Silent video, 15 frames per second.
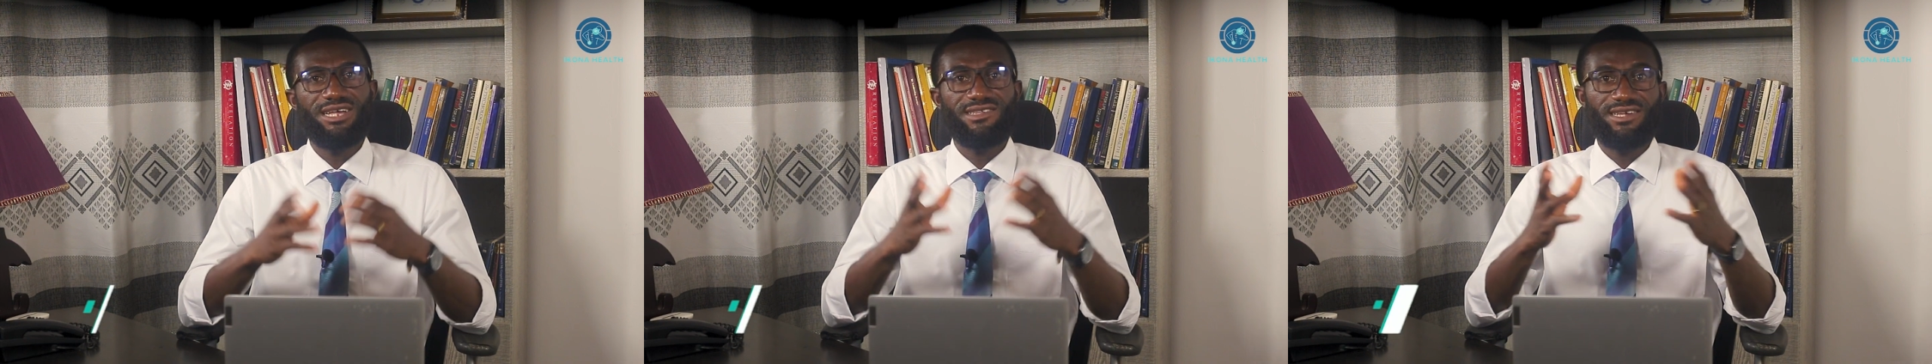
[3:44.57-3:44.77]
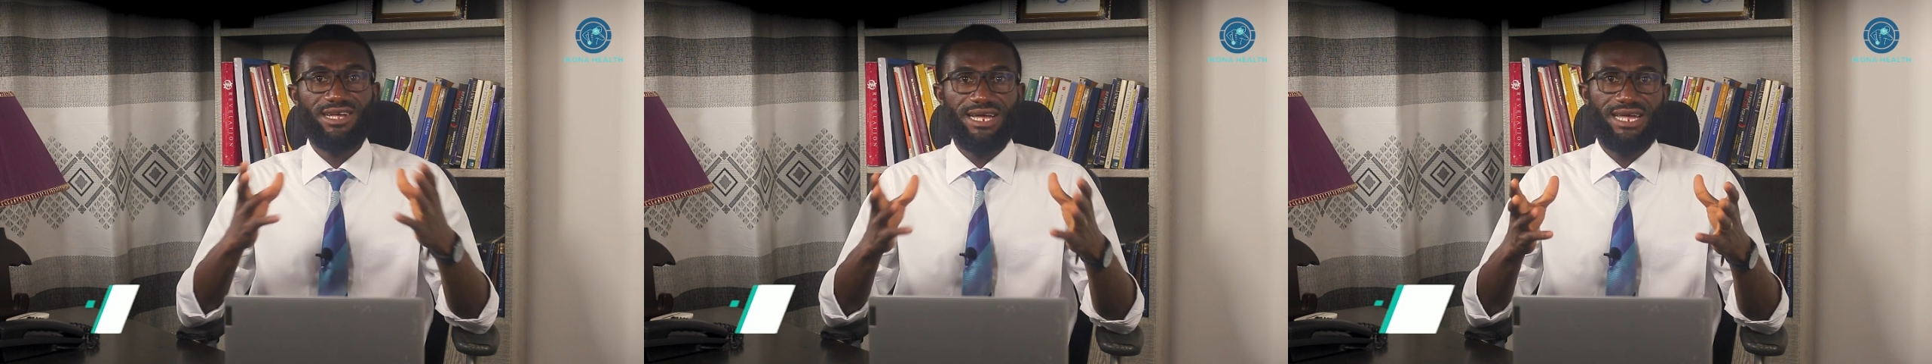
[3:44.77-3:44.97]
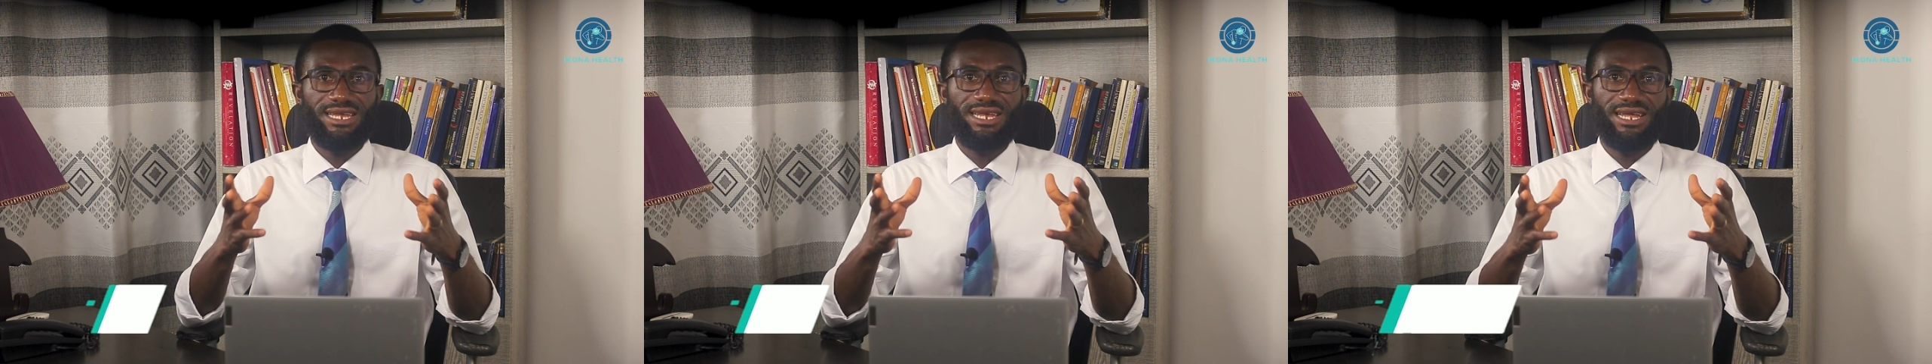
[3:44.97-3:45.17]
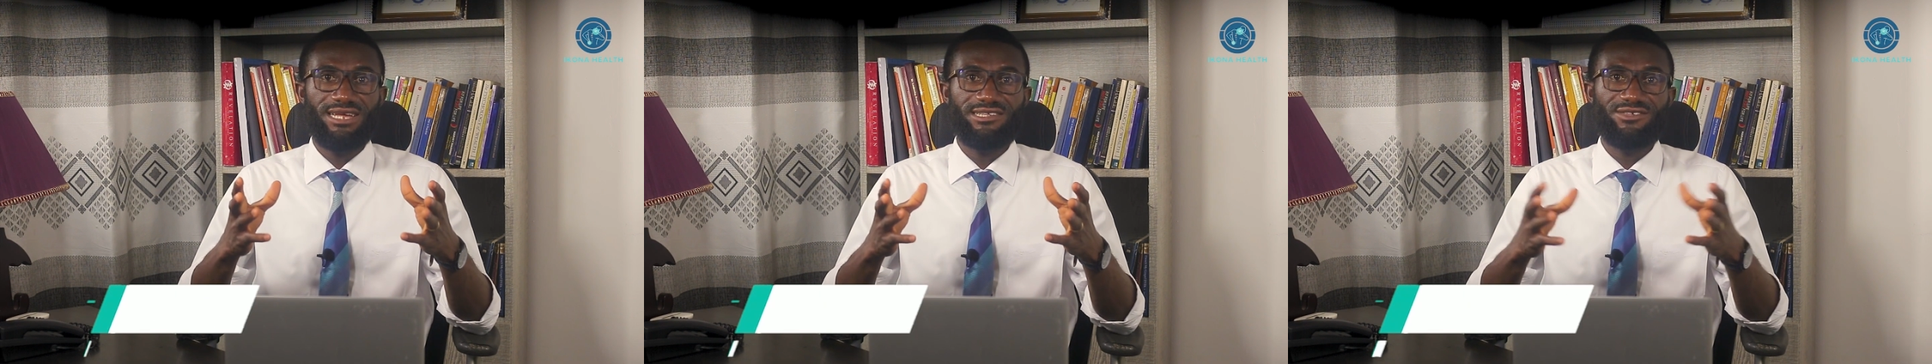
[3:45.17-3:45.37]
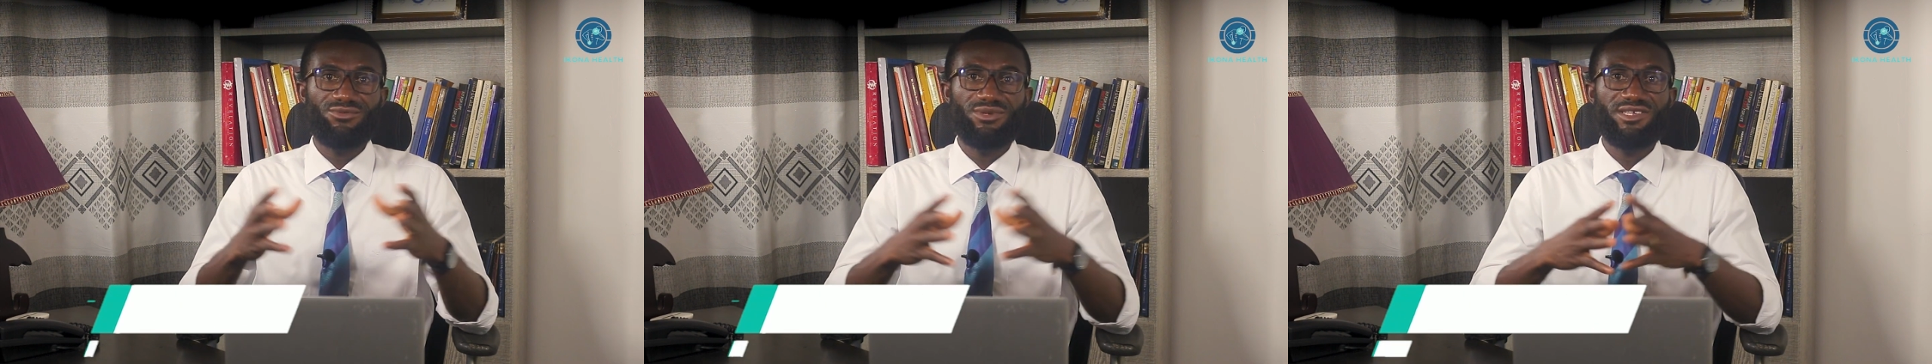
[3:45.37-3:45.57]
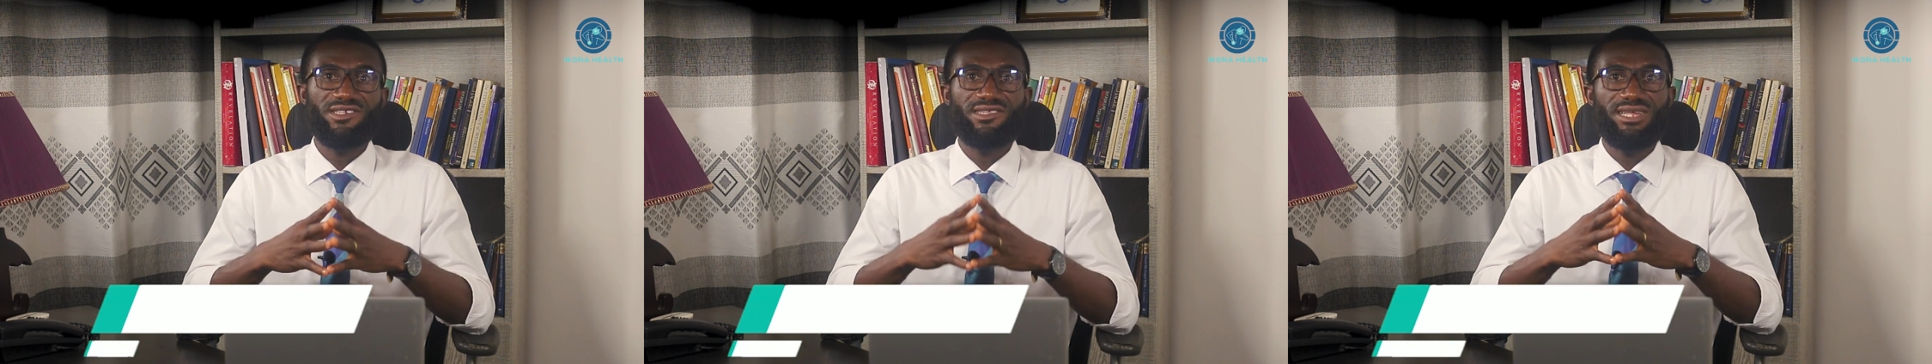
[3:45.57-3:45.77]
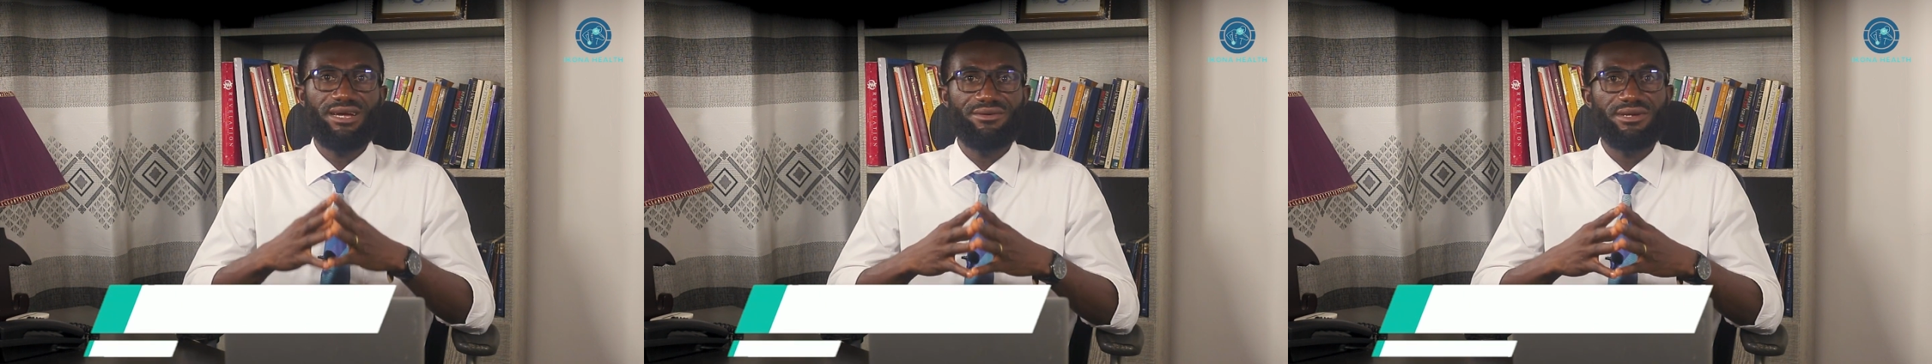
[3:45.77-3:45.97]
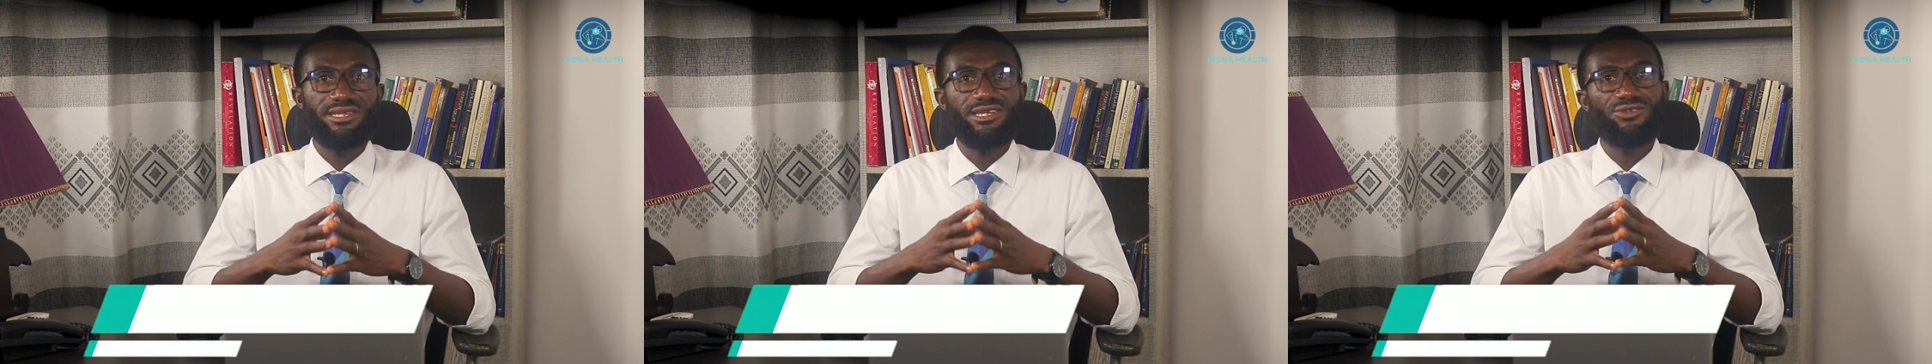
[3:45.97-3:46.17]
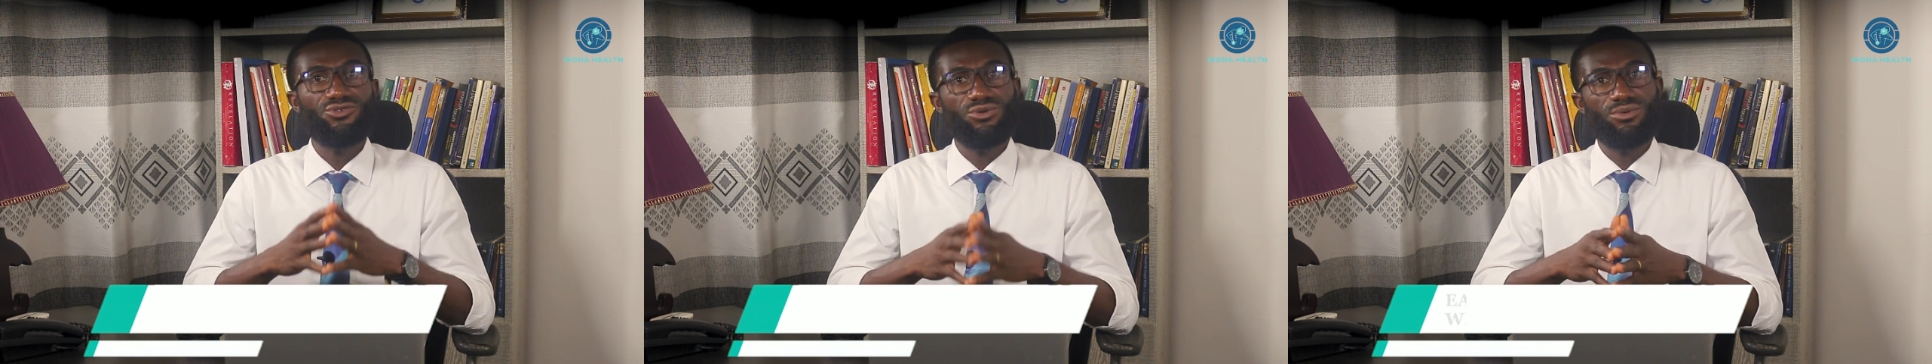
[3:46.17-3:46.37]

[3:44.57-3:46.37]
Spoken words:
has a guidelines which is directed